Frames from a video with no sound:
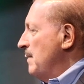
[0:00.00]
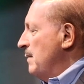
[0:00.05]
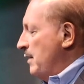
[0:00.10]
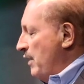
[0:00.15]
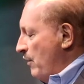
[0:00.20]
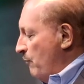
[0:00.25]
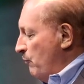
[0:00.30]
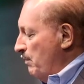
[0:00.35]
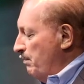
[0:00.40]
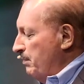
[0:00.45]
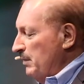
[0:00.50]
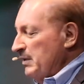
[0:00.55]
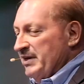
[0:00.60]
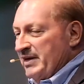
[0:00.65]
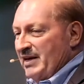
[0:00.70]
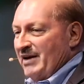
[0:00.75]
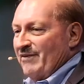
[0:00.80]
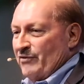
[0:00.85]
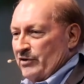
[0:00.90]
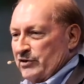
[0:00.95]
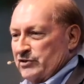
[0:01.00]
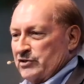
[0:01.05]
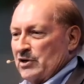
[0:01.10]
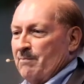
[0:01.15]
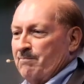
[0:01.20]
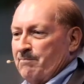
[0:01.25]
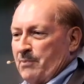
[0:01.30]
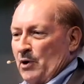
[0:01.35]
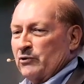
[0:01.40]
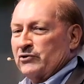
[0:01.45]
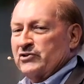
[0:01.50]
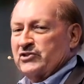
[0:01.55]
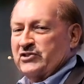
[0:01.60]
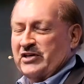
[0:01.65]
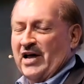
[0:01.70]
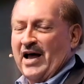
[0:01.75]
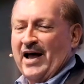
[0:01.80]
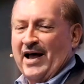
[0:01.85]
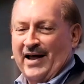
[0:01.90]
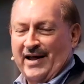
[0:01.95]
There were believers on both
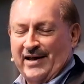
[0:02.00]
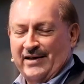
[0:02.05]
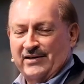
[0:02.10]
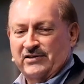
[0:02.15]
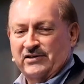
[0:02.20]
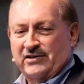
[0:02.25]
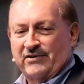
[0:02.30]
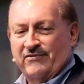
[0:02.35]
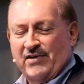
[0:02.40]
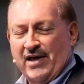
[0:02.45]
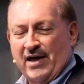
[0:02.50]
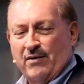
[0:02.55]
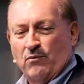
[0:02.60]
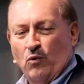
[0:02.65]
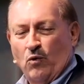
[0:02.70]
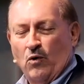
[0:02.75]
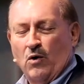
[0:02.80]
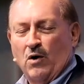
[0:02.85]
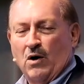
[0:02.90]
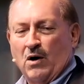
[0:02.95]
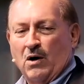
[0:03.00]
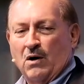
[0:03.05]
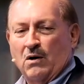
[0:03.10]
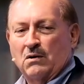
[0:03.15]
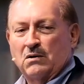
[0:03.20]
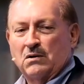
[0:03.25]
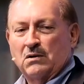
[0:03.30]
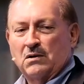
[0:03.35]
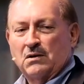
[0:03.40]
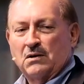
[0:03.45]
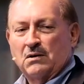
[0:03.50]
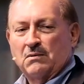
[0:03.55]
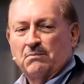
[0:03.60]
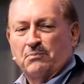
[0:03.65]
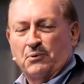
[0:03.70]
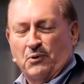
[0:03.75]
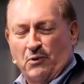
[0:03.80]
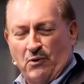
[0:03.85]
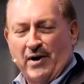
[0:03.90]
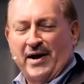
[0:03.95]
sides of that wall
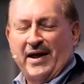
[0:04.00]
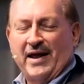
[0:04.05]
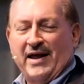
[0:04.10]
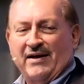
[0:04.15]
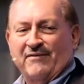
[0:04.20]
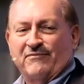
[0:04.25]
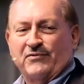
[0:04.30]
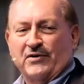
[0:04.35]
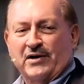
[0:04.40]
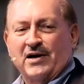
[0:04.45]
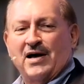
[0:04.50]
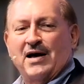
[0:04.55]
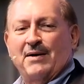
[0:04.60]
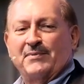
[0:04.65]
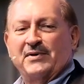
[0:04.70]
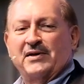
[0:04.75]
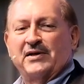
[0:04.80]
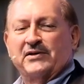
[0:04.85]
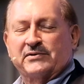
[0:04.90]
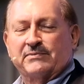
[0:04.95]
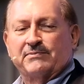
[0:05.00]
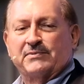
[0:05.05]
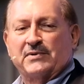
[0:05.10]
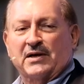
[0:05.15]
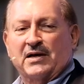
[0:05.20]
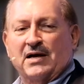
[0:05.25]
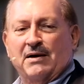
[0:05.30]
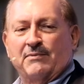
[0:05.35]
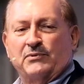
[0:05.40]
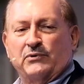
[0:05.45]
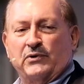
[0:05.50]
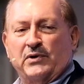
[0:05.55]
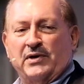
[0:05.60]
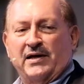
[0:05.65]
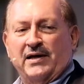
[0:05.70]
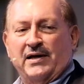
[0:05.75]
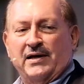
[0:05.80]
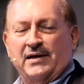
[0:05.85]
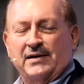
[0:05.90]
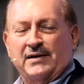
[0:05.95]
praying for communism to come to an
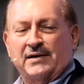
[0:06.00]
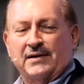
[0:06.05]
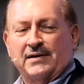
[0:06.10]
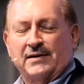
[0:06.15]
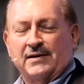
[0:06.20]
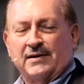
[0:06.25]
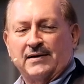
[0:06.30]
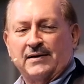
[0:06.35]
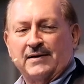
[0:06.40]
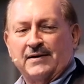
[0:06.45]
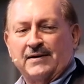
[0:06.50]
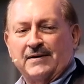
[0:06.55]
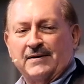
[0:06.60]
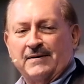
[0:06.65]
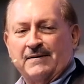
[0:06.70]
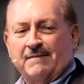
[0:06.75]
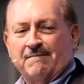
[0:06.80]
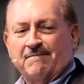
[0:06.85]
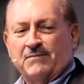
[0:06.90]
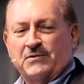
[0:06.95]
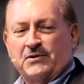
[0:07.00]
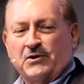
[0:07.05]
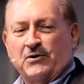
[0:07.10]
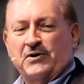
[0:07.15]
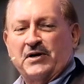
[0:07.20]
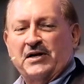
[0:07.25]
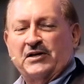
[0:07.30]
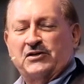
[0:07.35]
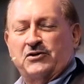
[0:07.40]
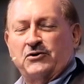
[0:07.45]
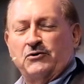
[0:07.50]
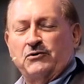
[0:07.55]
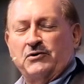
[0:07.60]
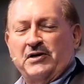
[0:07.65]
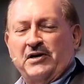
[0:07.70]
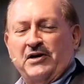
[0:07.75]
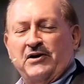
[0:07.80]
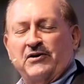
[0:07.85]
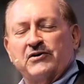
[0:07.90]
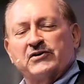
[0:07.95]
end. 32
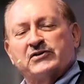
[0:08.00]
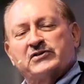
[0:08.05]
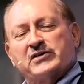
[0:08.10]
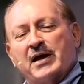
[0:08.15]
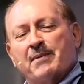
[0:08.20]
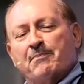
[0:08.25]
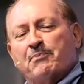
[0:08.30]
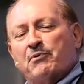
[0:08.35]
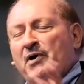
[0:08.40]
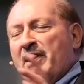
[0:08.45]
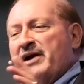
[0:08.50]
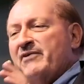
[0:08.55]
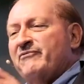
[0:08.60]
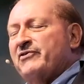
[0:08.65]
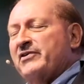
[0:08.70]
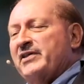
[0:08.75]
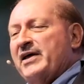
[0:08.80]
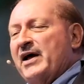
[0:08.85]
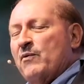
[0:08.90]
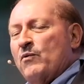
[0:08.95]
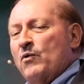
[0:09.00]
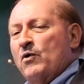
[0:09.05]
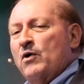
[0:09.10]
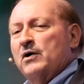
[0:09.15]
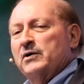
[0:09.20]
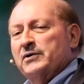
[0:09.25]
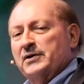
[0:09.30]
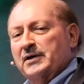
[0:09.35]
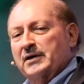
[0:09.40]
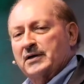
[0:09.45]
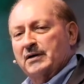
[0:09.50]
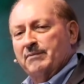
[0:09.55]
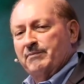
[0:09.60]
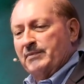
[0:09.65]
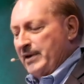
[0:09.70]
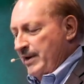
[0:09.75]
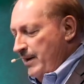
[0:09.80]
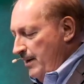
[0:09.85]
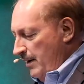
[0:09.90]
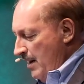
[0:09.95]
years they prayed for that wall to come
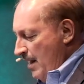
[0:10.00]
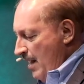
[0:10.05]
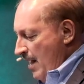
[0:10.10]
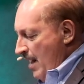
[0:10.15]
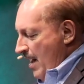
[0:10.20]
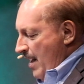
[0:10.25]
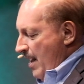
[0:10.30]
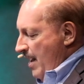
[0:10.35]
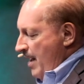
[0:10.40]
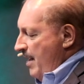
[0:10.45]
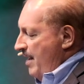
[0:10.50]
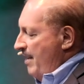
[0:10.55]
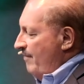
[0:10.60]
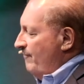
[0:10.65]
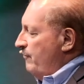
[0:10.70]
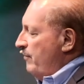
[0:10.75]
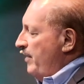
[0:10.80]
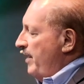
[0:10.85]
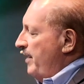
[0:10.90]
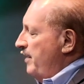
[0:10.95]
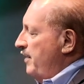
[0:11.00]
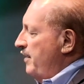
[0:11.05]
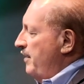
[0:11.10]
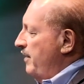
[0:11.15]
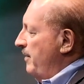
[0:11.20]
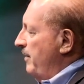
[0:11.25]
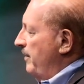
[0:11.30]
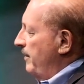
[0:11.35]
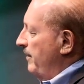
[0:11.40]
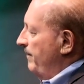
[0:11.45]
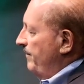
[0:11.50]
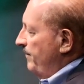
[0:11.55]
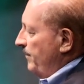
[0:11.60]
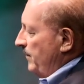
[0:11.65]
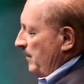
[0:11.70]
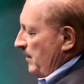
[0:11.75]
down. I have right here